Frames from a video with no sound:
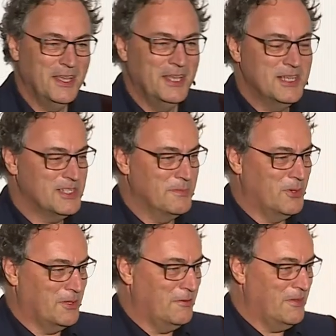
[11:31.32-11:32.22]
Here's the
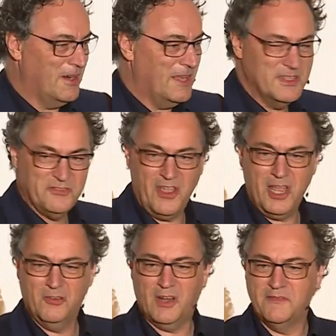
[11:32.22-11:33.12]
important thing. This
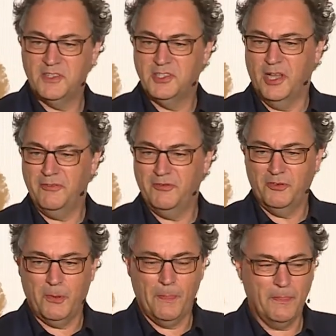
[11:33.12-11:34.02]
van drives itself.
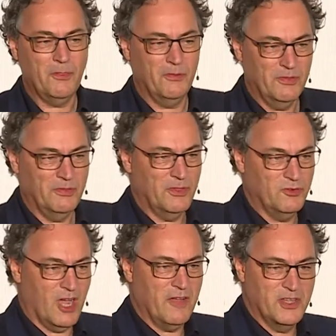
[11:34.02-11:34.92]
The
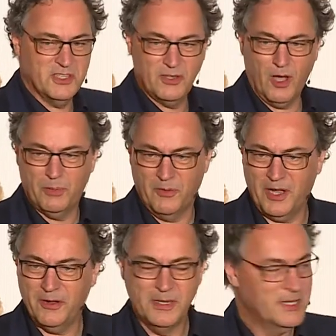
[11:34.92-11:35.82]
driver is the
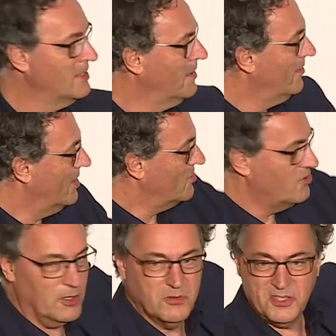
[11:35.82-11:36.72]
operator. There's
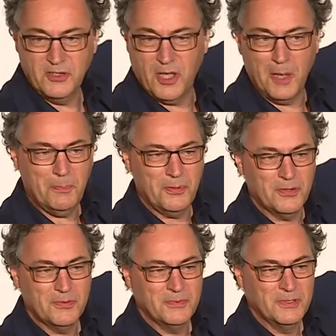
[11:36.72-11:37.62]
drones on top.
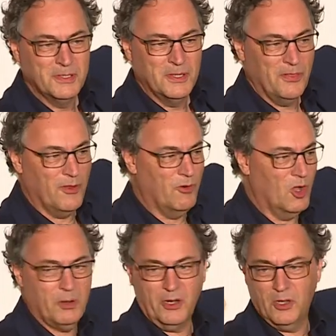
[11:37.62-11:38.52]
The
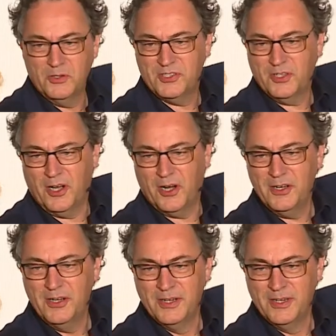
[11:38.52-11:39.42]
robot loads the car.
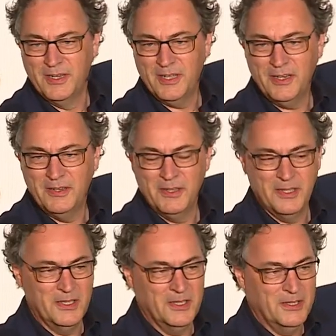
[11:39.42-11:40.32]

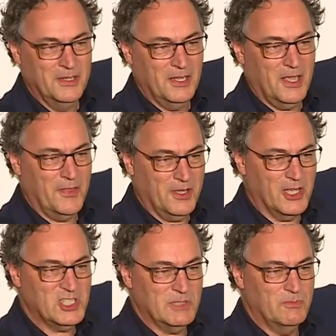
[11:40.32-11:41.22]
And the
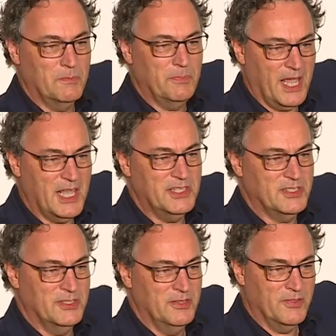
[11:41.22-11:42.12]
customer
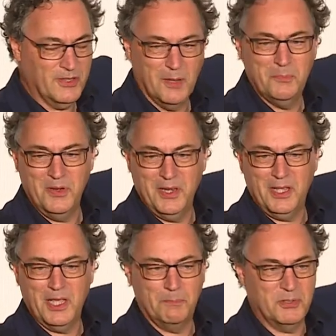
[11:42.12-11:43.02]
pays the
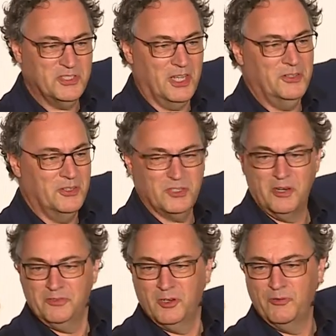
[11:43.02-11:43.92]
company a percentage
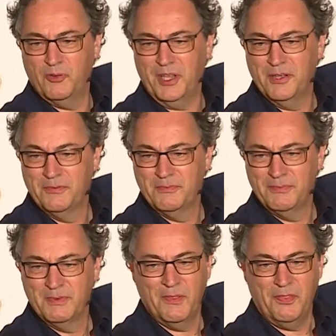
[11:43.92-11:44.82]
of delivery.
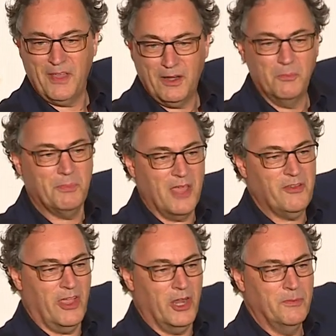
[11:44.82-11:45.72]
They don't buy the
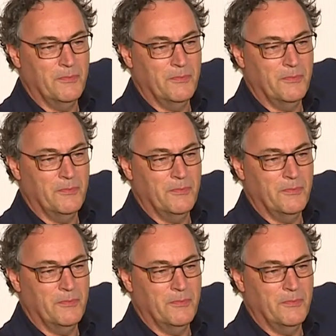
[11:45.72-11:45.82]
van.